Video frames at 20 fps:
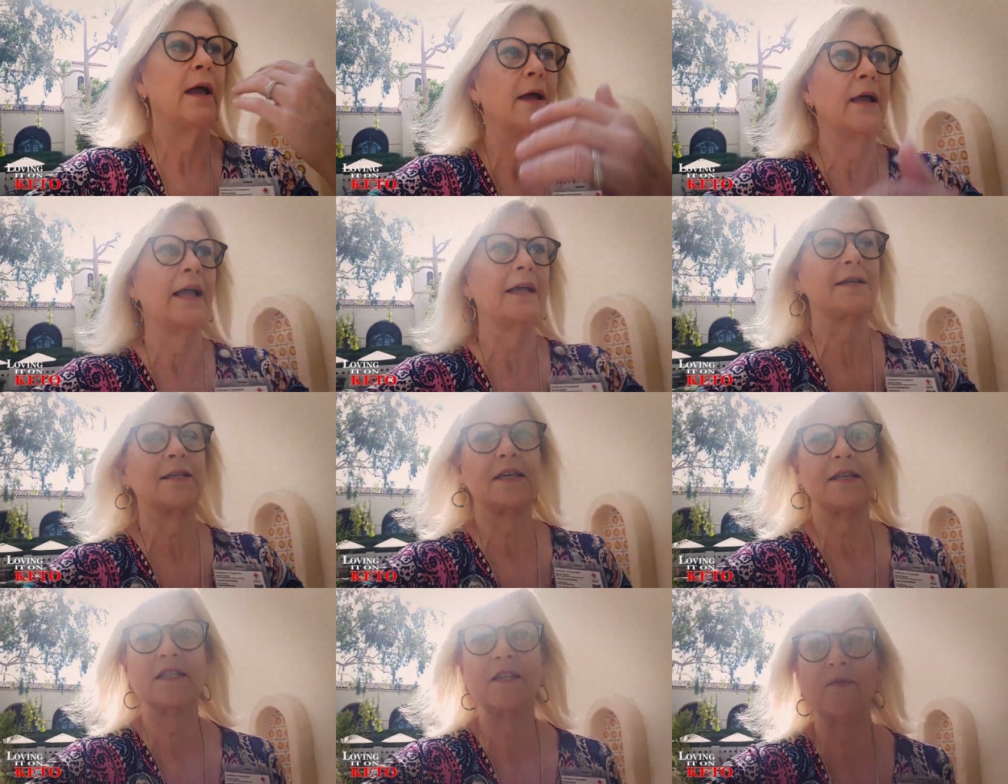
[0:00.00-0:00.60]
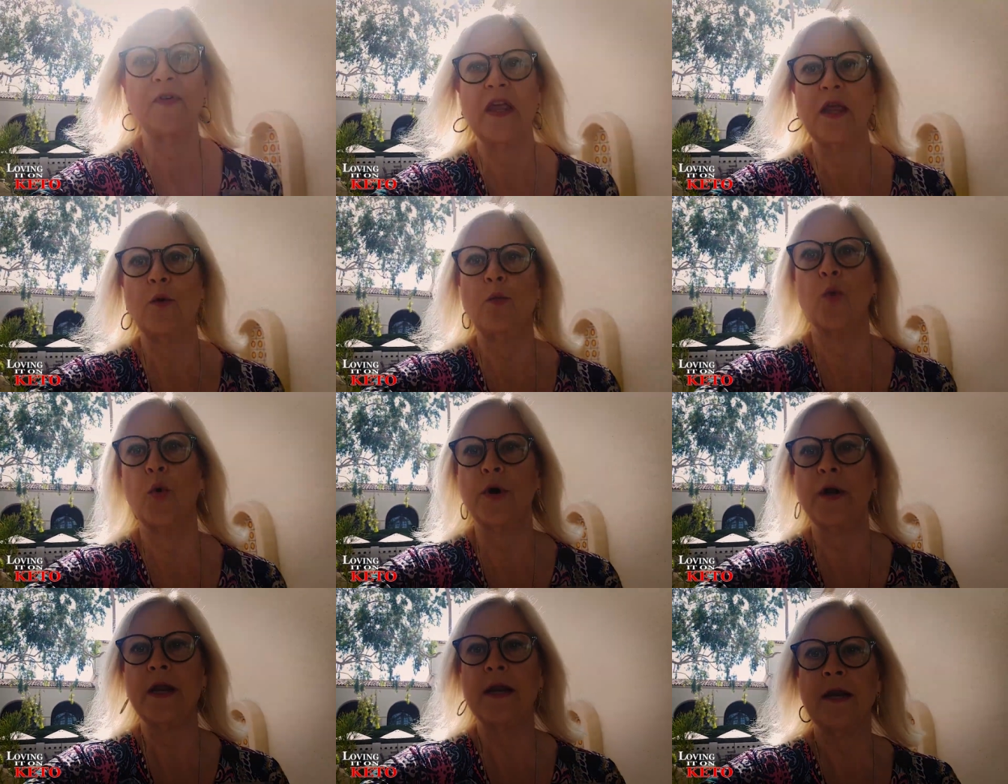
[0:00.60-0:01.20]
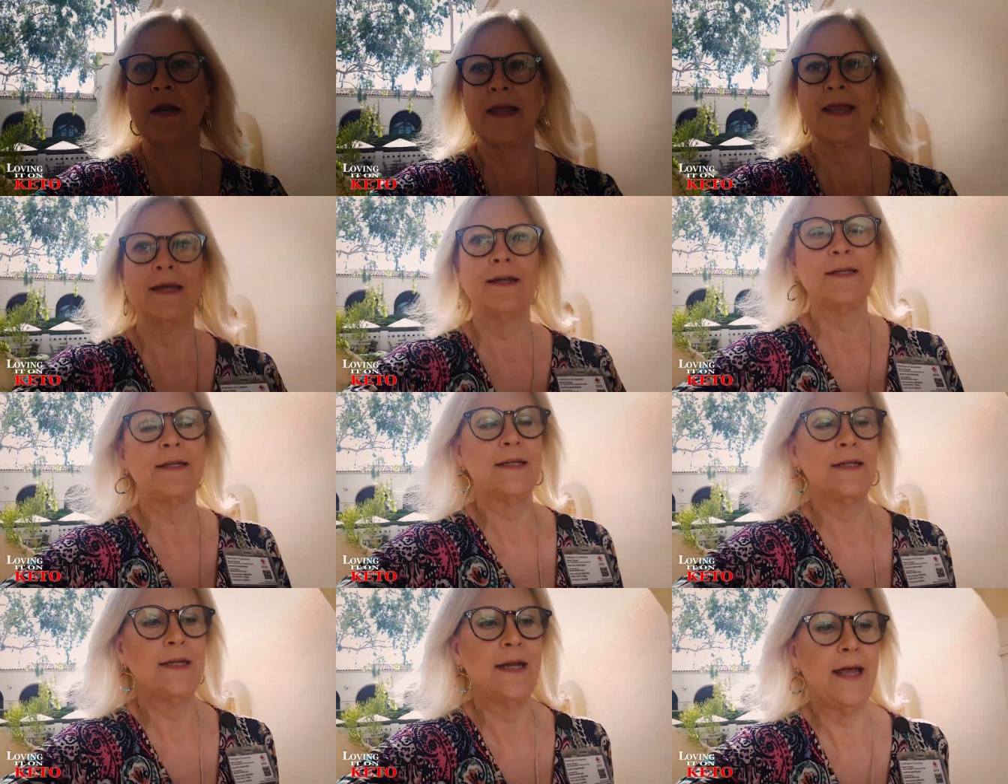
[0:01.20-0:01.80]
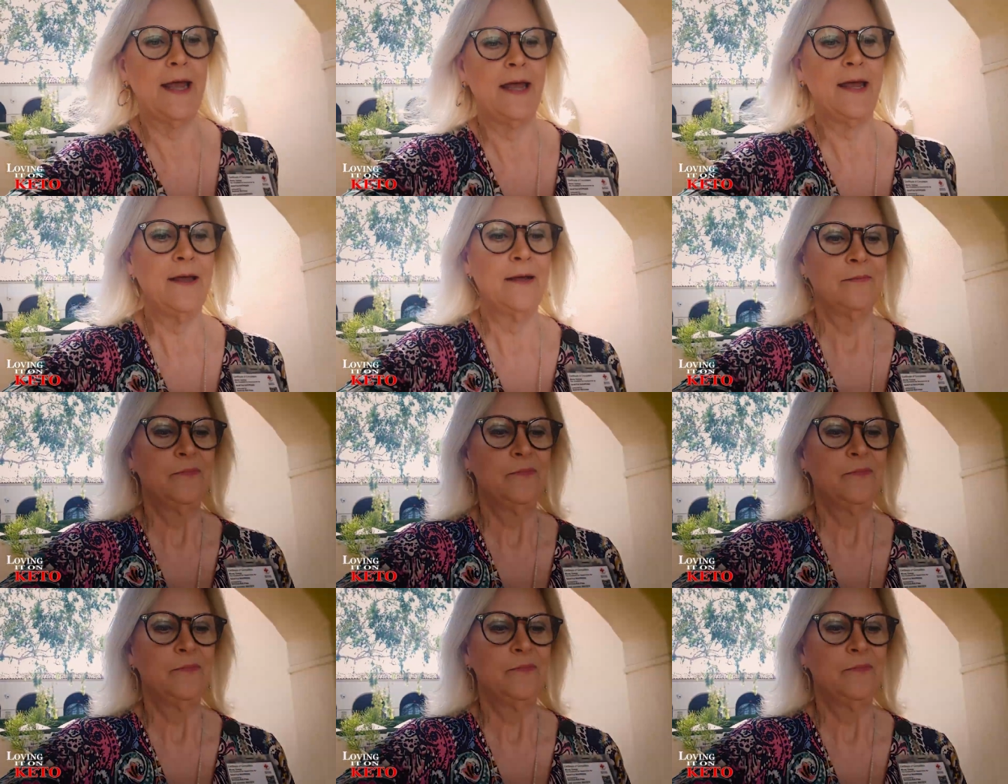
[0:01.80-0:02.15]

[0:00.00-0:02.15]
excessive heat warning again today.